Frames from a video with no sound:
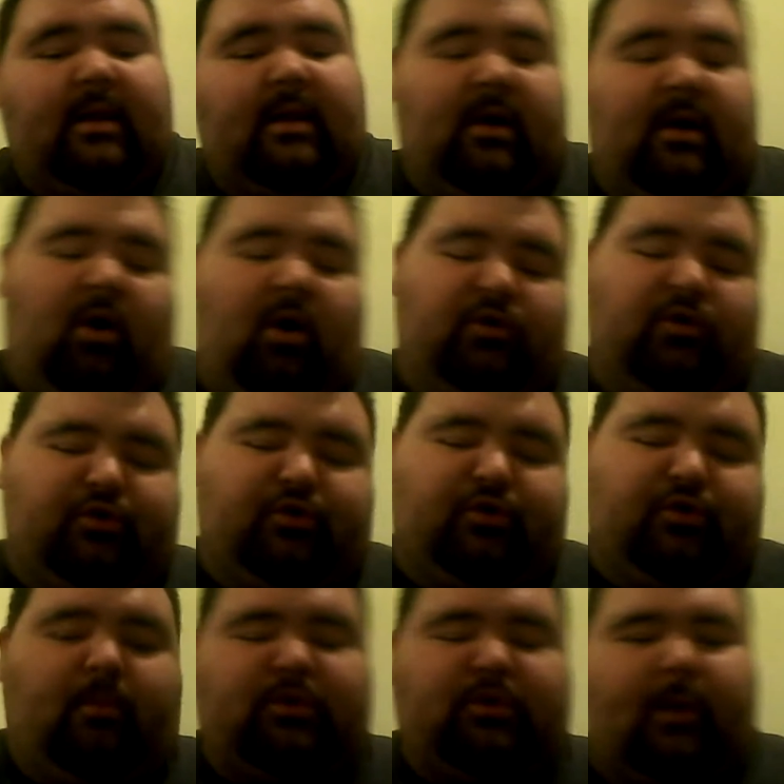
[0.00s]
Also,
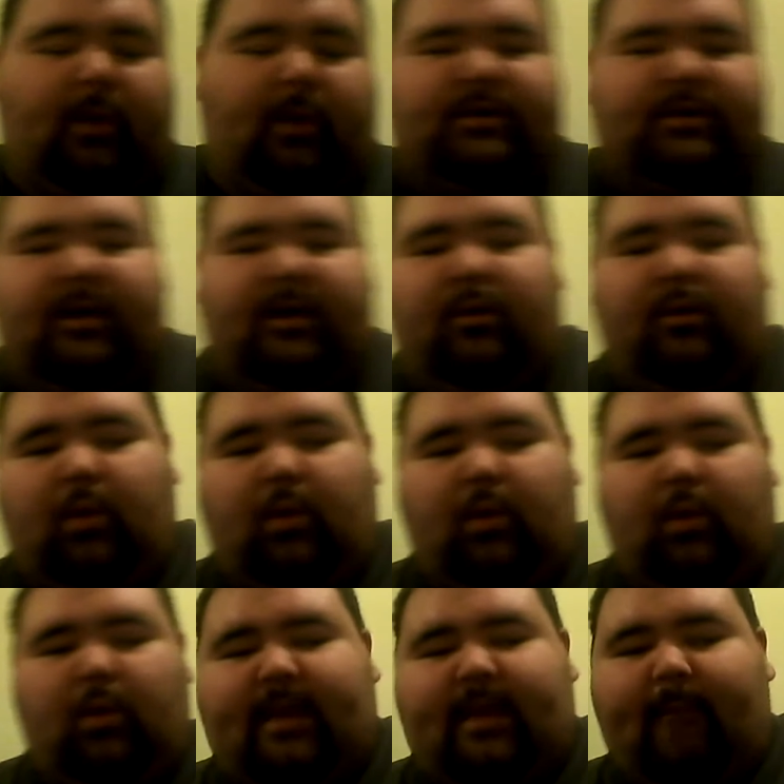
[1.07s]
Schwarzenegger
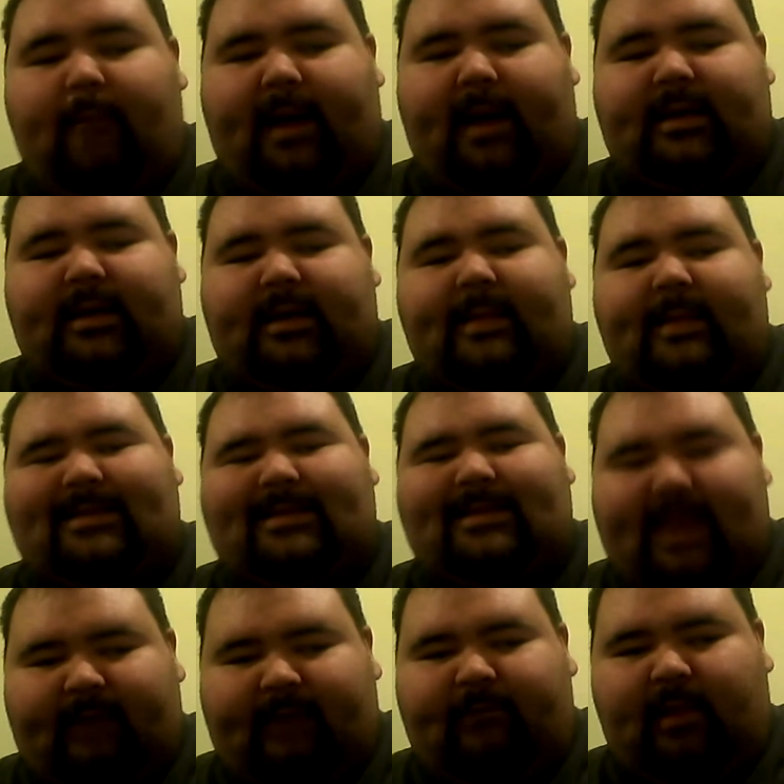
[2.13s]
came back in the
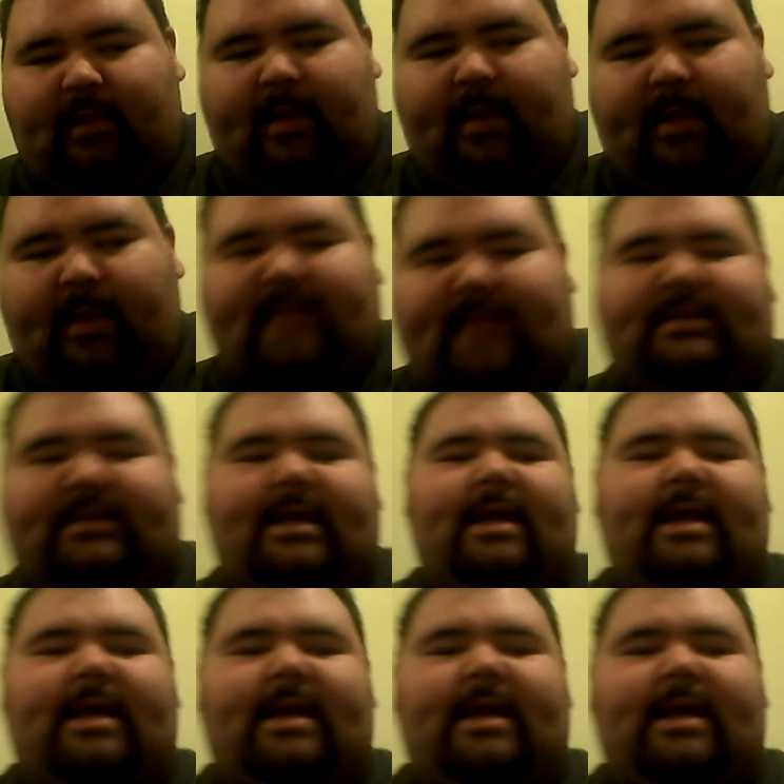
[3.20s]
second film as the